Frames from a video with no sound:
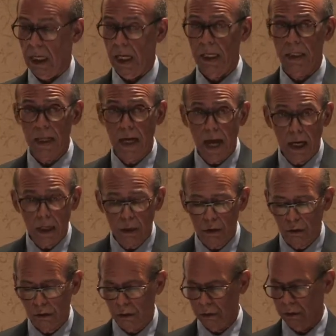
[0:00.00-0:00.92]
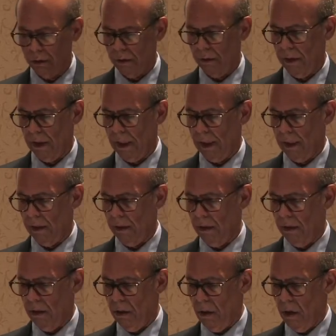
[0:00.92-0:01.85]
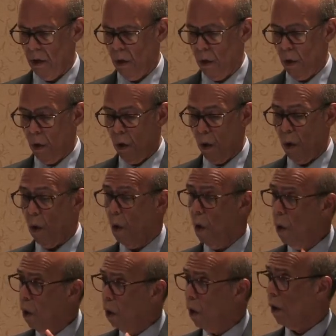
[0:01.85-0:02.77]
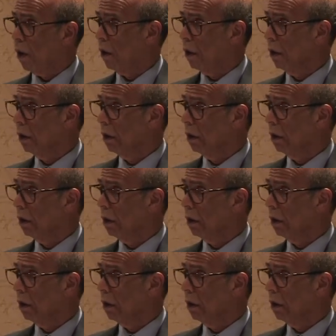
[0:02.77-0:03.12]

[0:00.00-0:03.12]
a doctoral degree, or